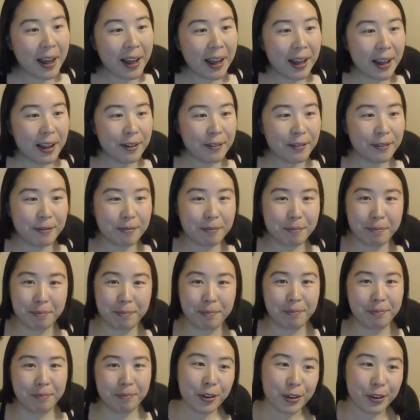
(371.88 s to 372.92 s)
you
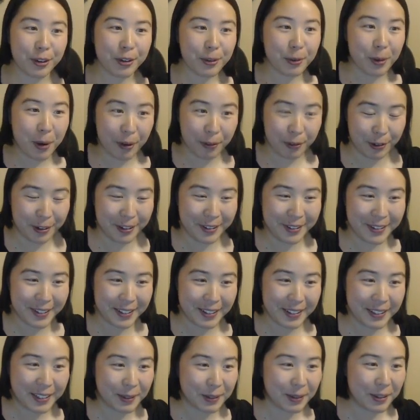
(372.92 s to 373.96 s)
have other
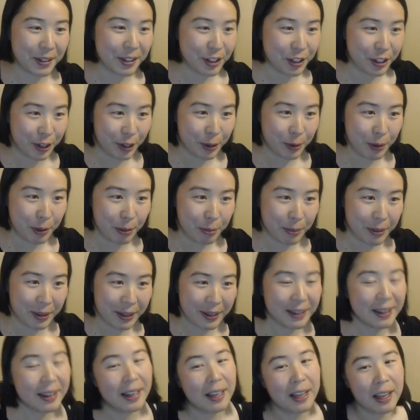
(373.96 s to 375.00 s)
references you want to share
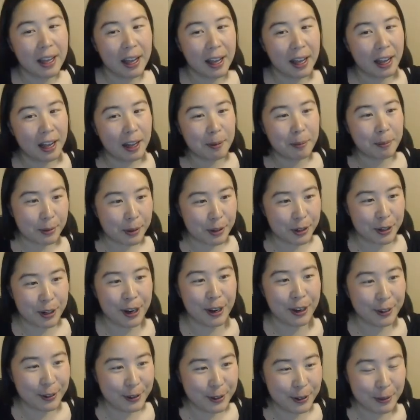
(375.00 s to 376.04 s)
with me,
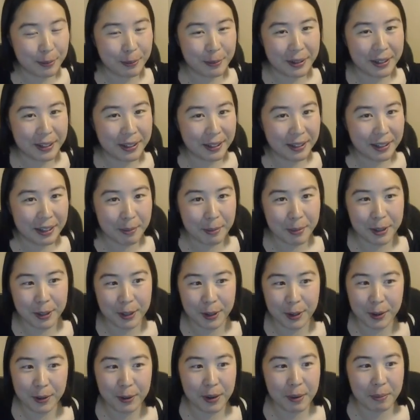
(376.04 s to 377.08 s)
please reach out to me
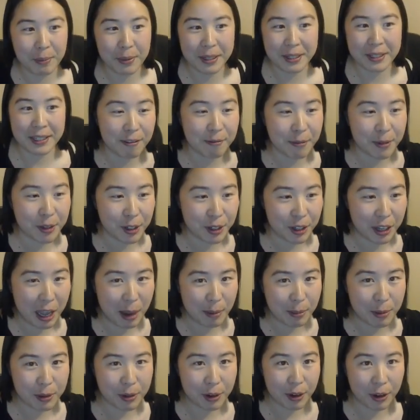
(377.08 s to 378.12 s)
and let me know at
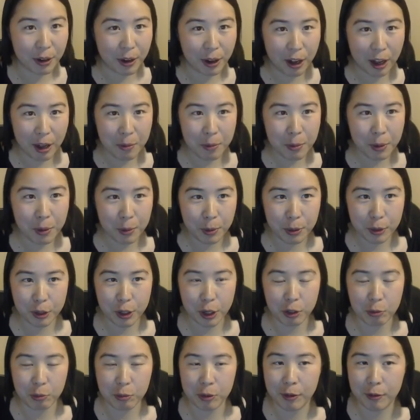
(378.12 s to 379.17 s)

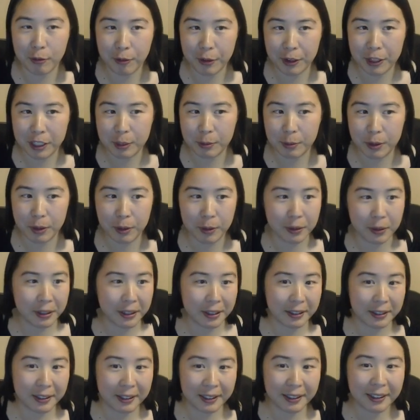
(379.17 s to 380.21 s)
lifemissioncapital.com or reach out to me on
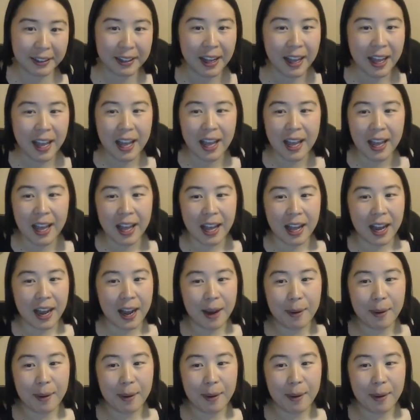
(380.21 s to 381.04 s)
Facebook or LinkedIn.